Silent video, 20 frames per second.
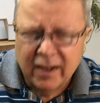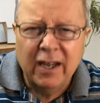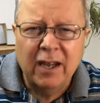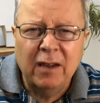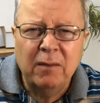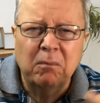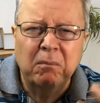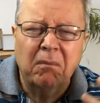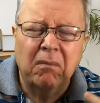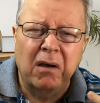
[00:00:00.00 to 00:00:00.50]

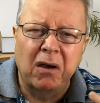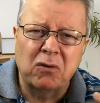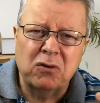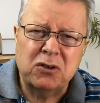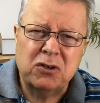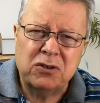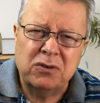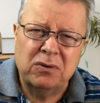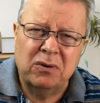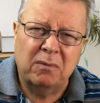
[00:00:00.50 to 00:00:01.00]

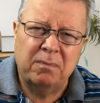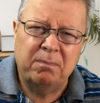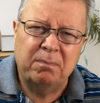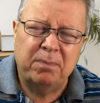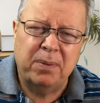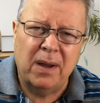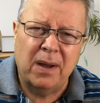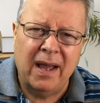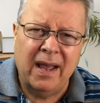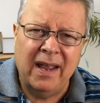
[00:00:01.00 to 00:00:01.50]
Emotional
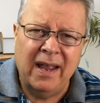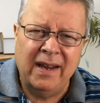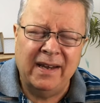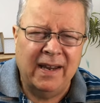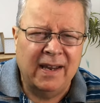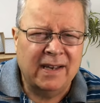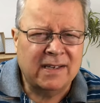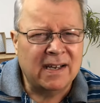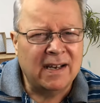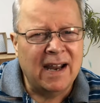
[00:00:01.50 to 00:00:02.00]
pain
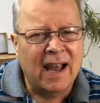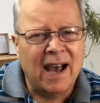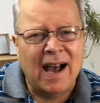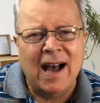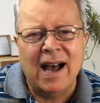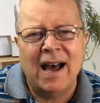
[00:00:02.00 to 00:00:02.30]
is an